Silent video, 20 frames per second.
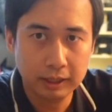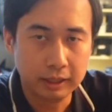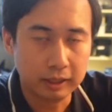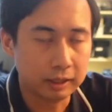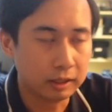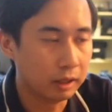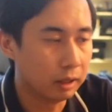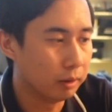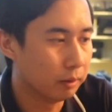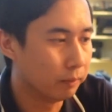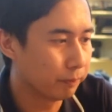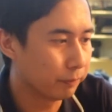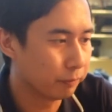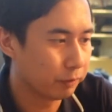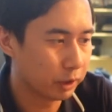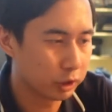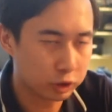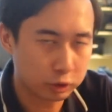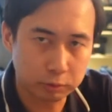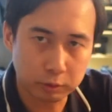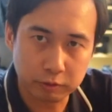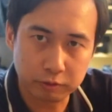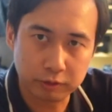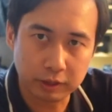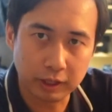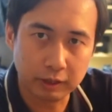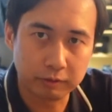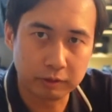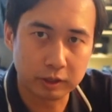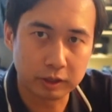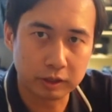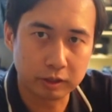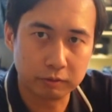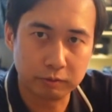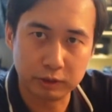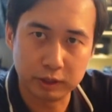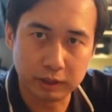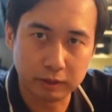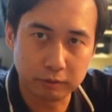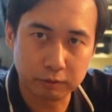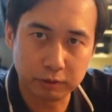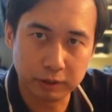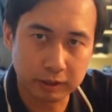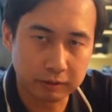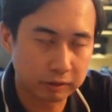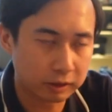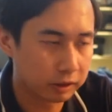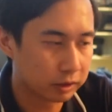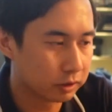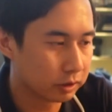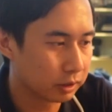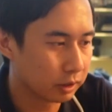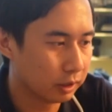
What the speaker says: You know, vegetable flavor, vegan flavors,